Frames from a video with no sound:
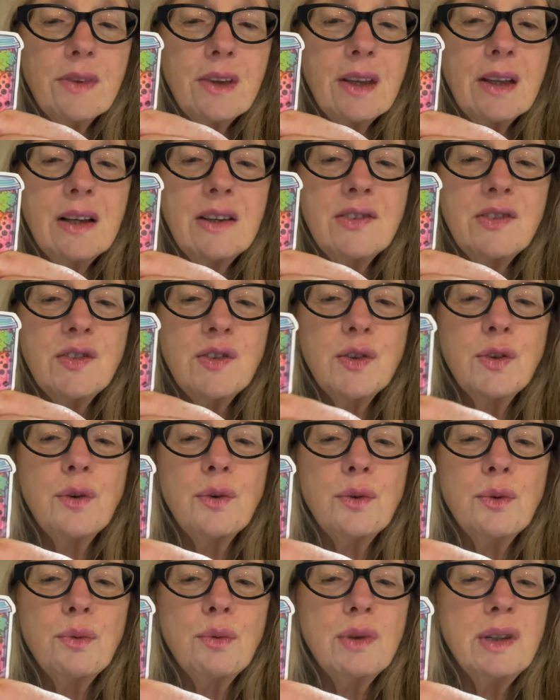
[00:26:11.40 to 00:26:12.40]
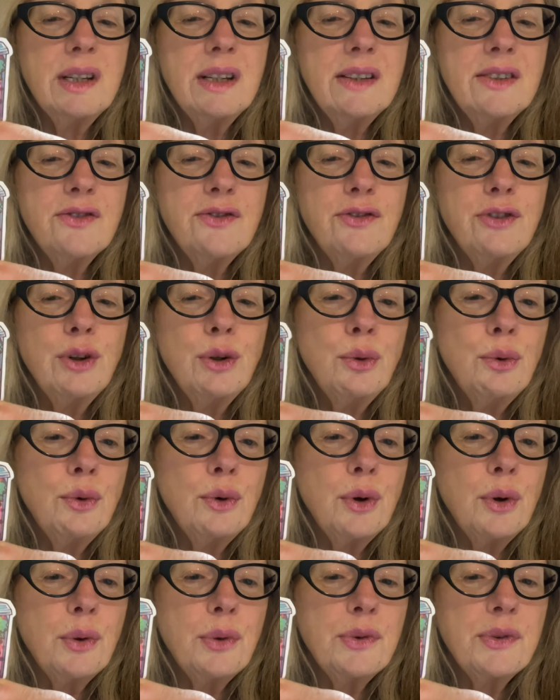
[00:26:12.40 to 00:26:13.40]
It's got all these
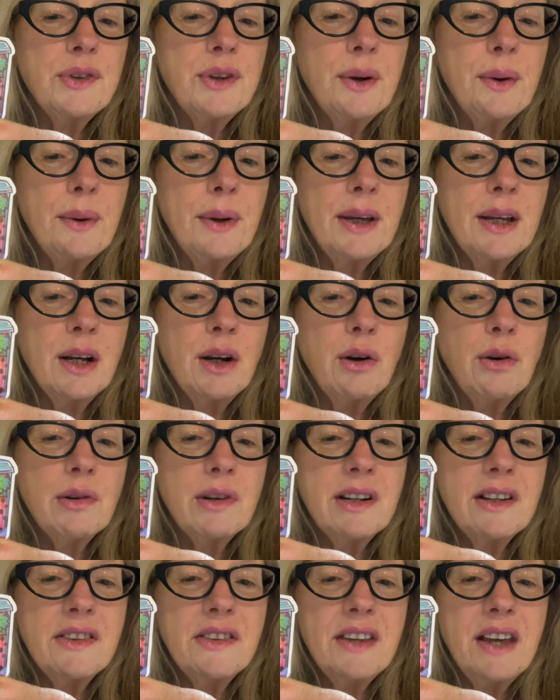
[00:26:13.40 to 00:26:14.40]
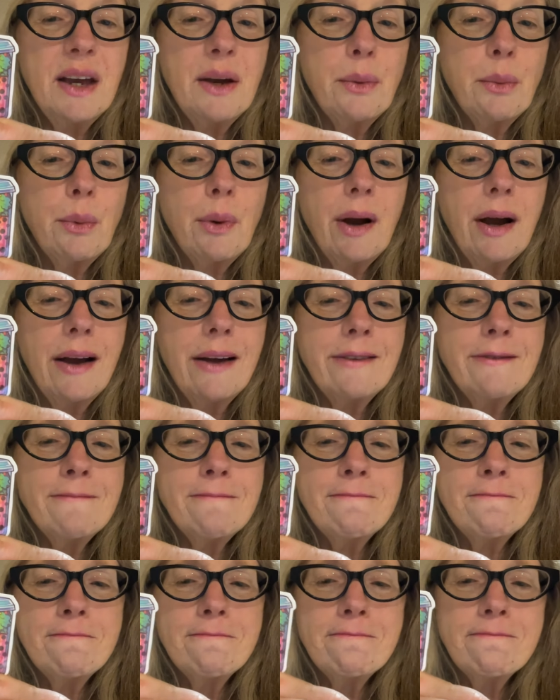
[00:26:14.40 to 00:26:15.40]
fluoros going on in that one.
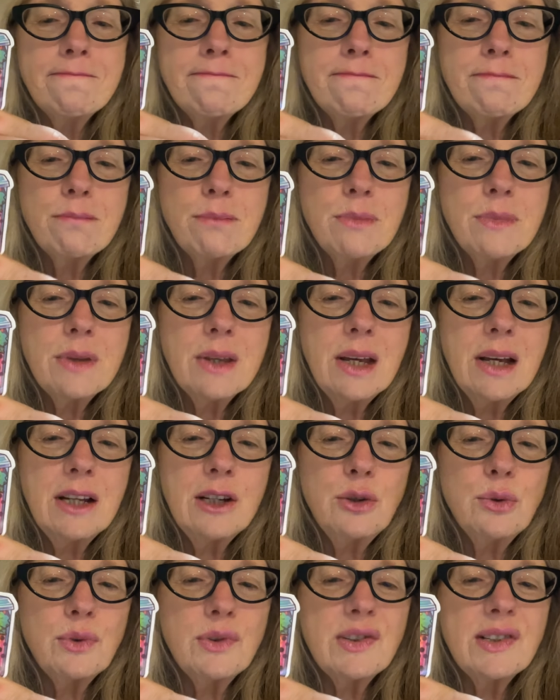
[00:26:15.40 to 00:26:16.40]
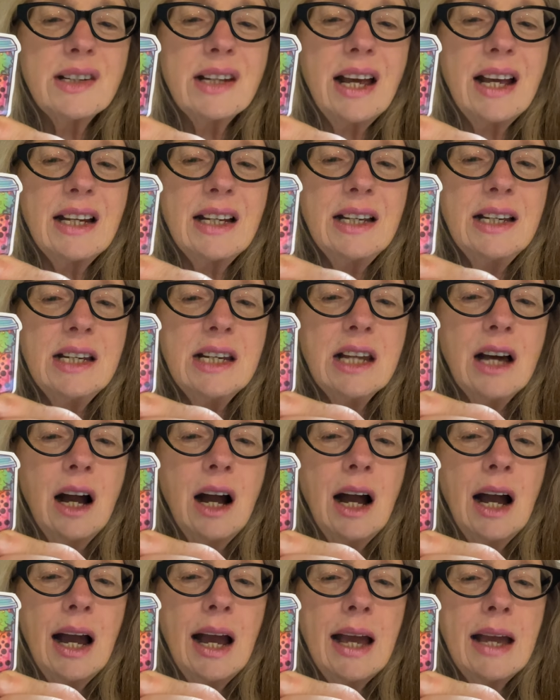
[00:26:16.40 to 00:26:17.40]
Looks like
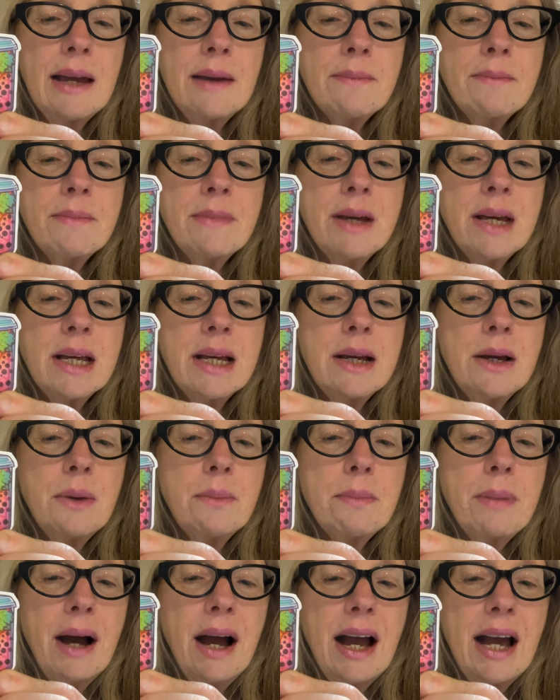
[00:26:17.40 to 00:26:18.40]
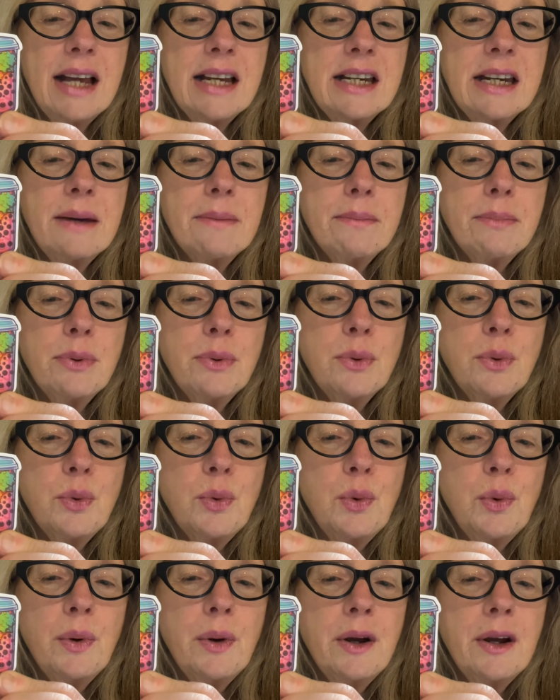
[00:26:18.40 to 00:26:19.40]
lime,
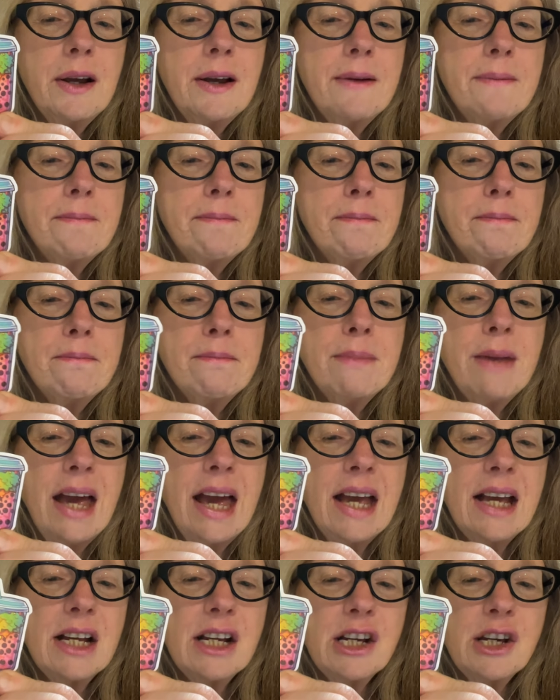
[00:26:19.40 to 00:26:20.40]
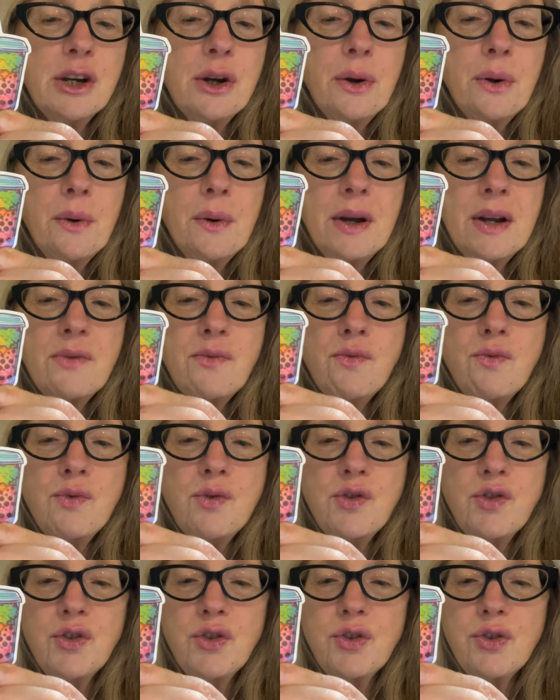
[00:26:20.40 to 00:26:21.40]
pineapple, mango and
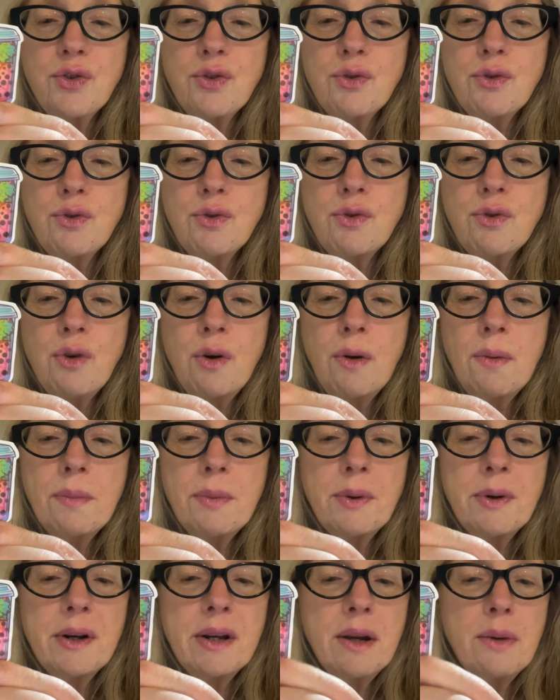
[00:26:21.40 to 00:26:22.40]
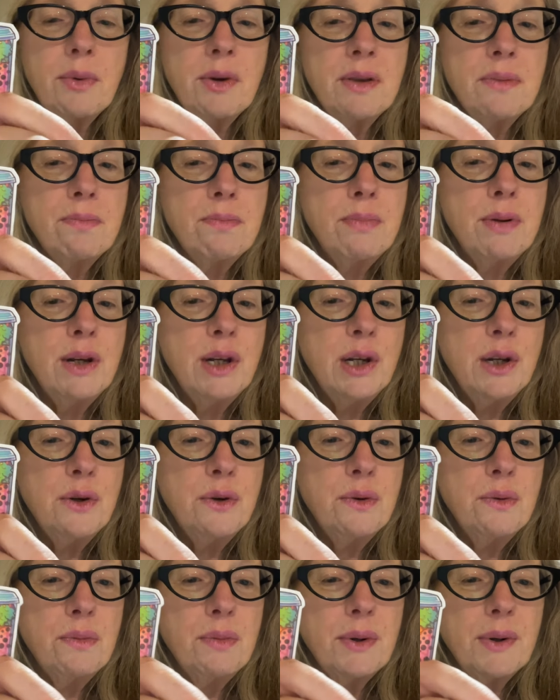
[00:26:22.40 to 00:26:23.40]
strawberry with
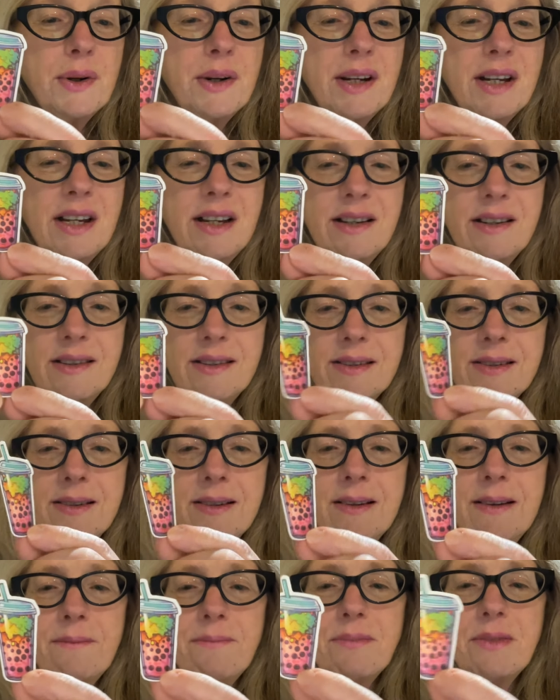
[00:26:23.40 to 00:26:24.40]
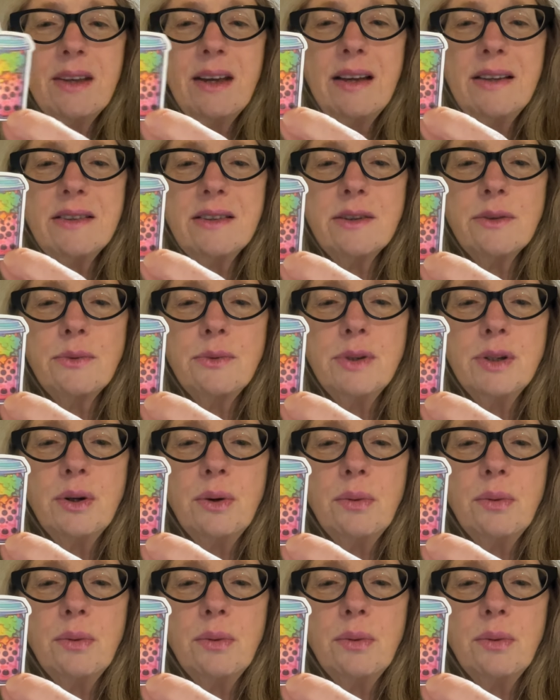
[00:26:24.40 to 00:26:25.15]
blueberries. That's a real